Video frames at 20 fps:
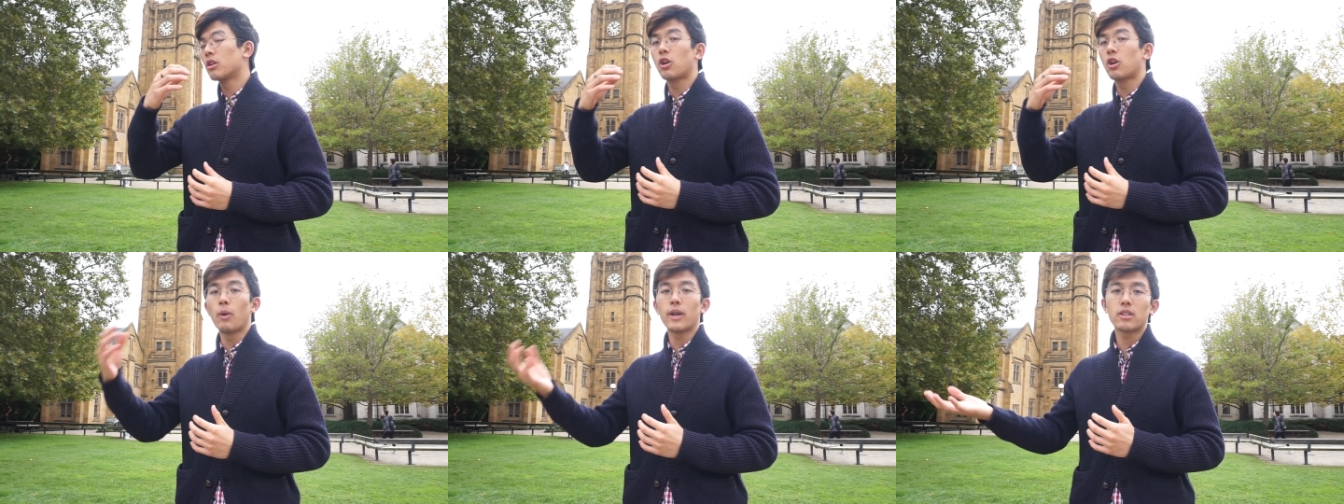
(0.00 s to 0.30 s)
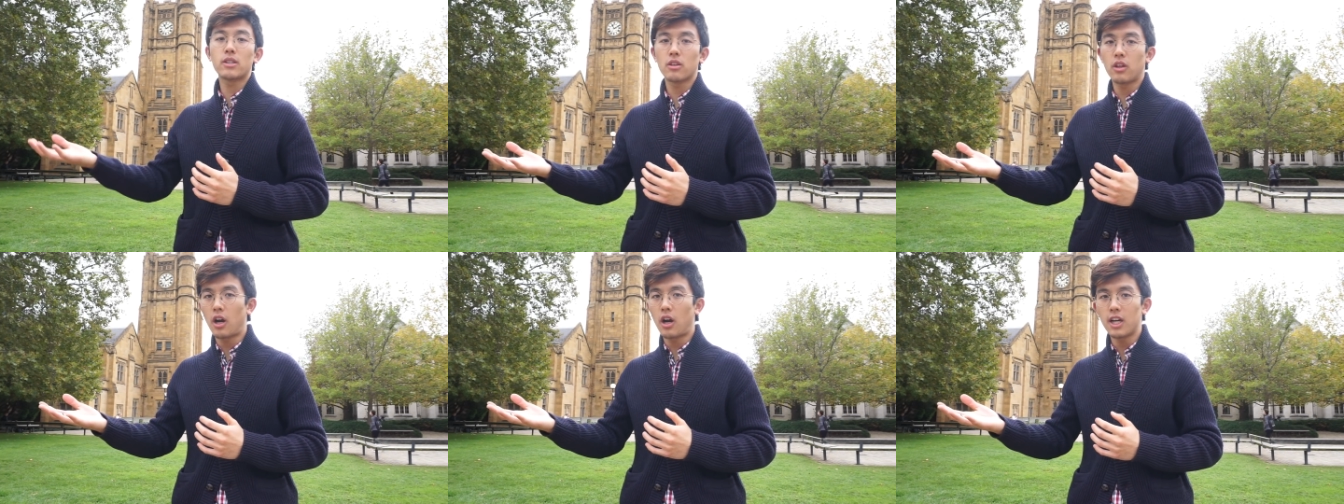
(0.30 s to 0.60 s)

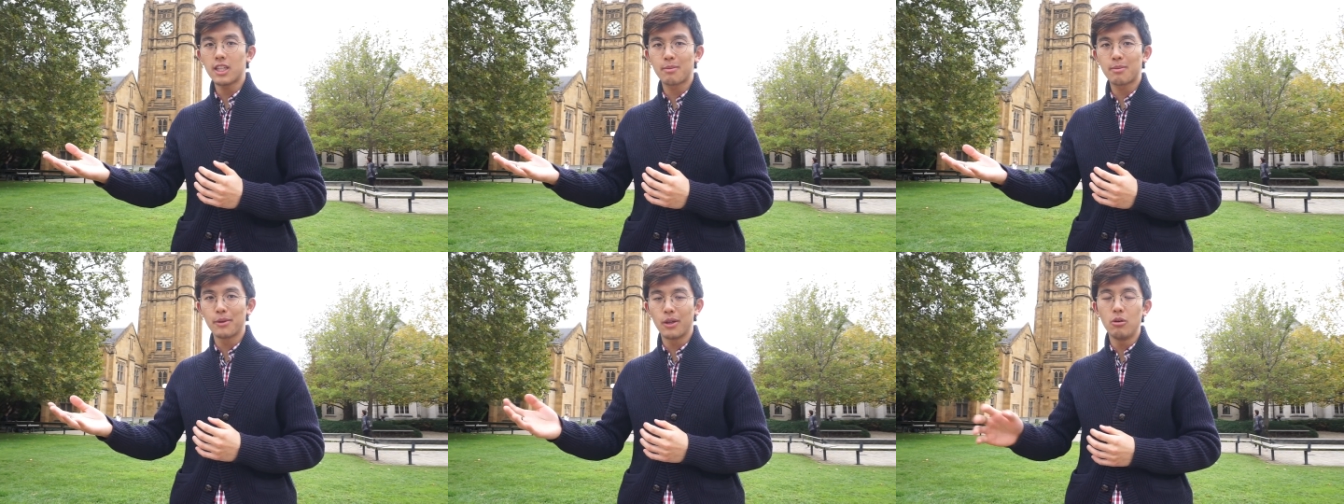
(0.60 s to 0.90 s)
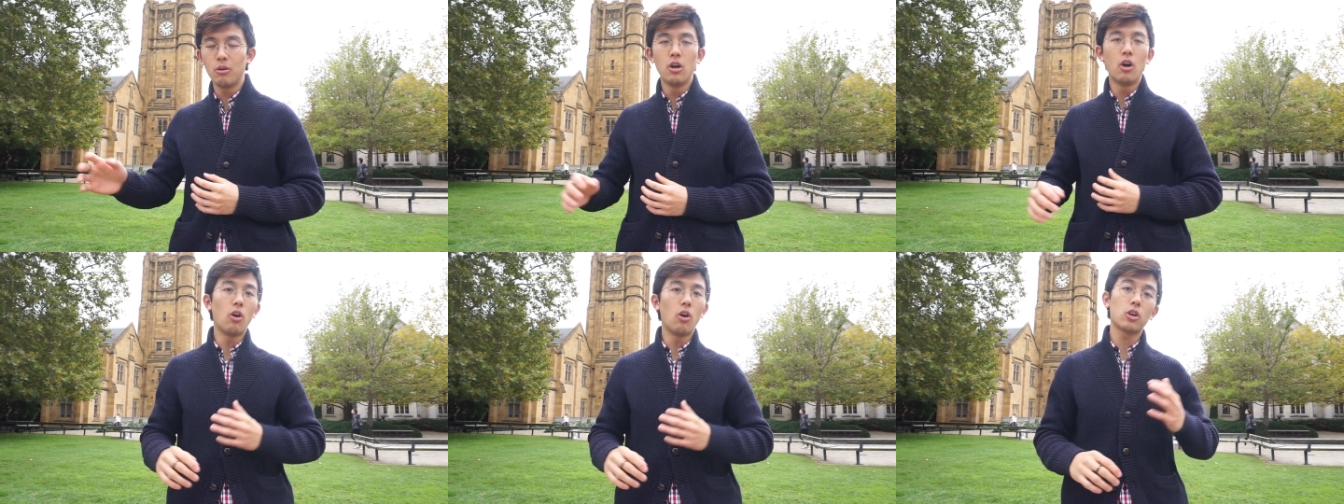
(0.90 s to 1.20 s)
going to the
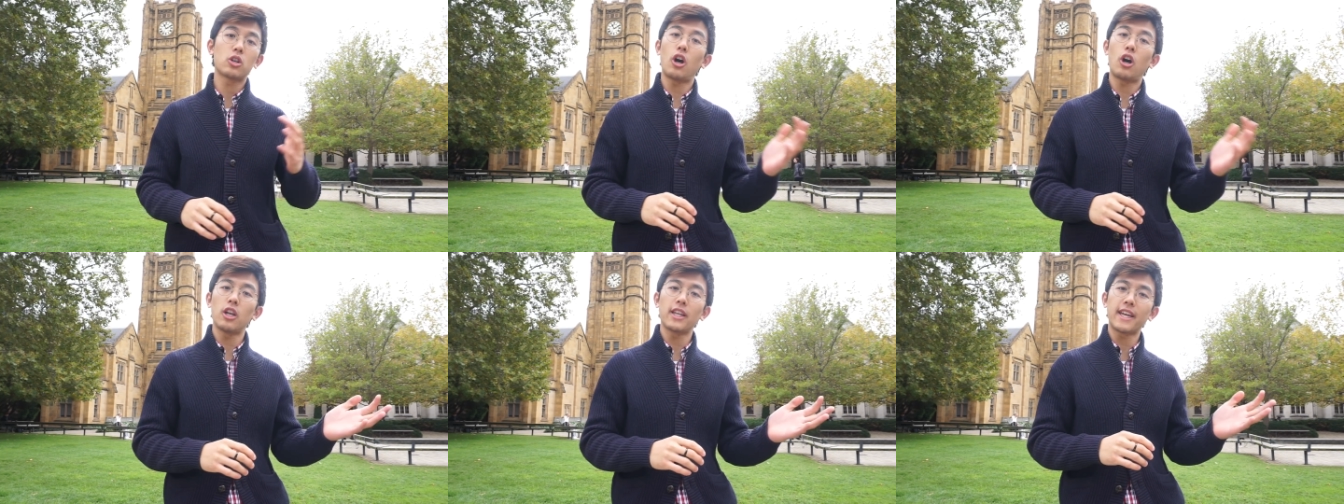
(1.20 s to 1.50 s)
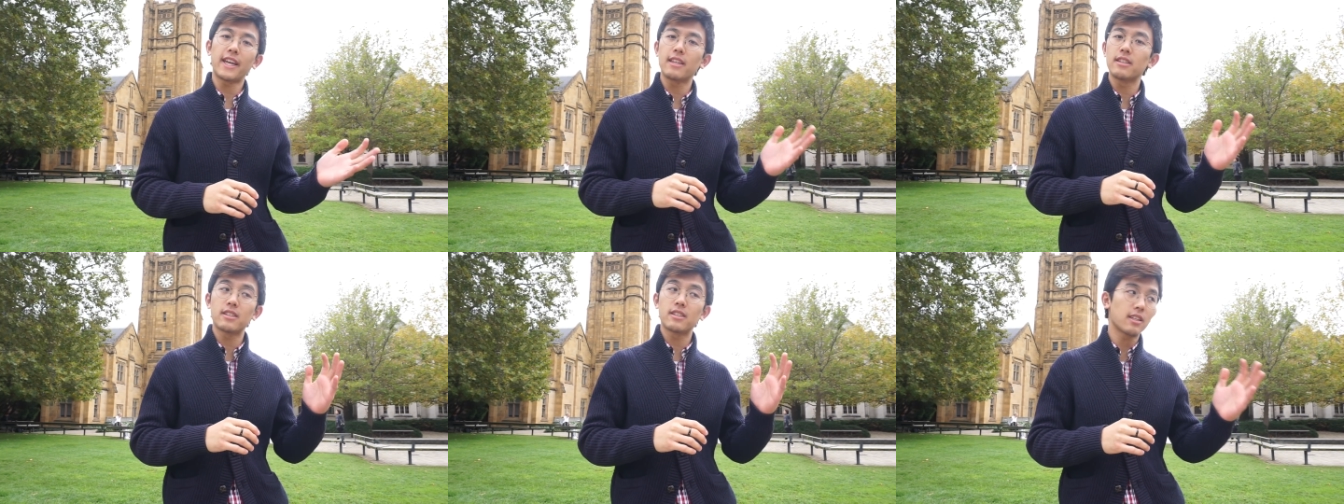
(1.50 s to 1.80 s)
hospital or
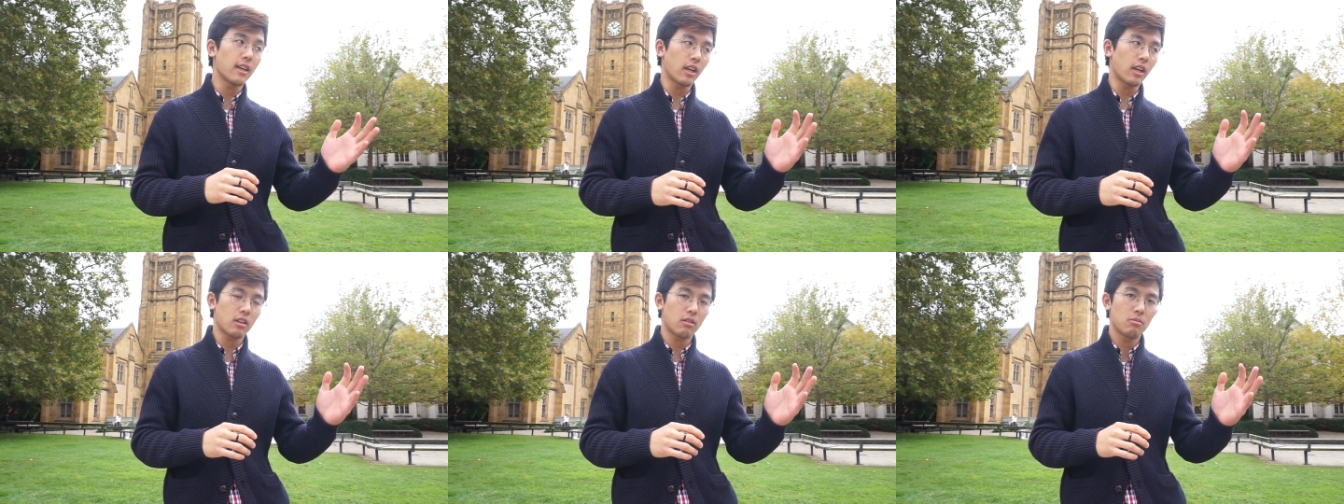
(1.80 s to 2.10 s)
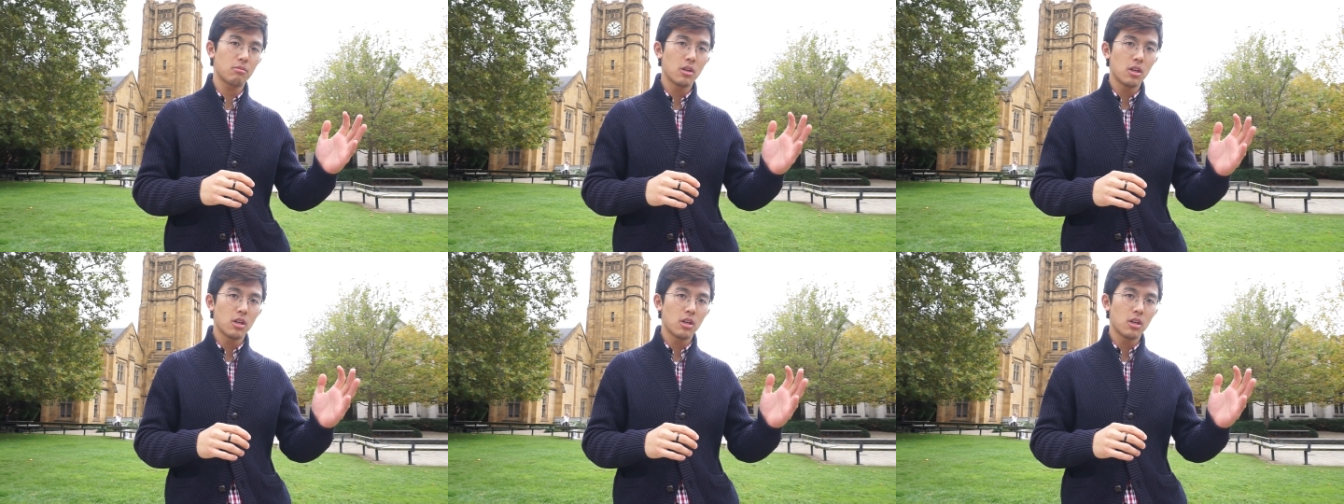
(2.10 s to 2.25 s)
calling in sick.